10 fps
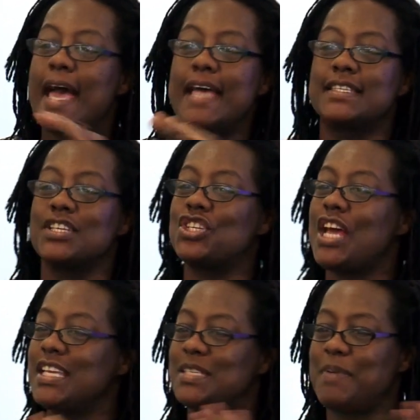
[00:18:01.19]
It's a
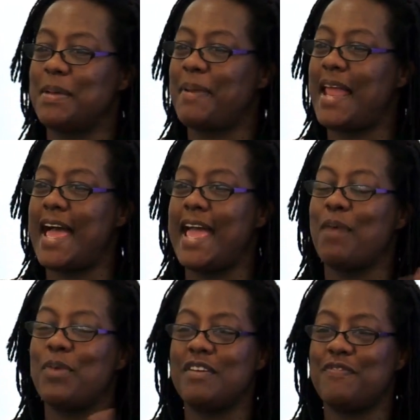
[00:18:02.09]
Shakespeare play.
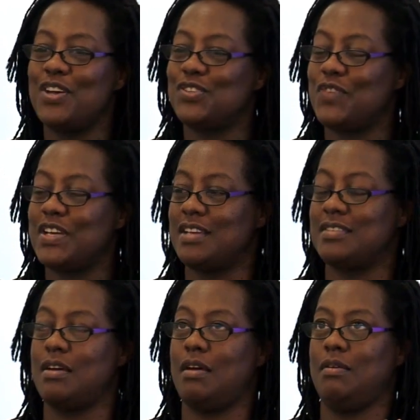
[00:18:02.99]
And when I first I was
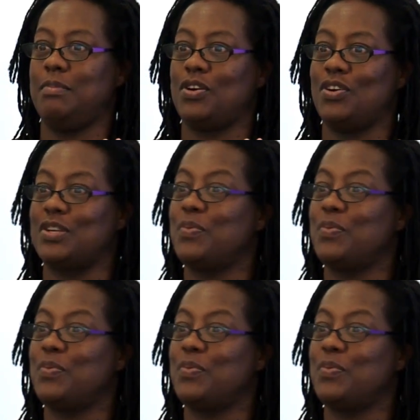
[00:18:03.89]
like, oh my God.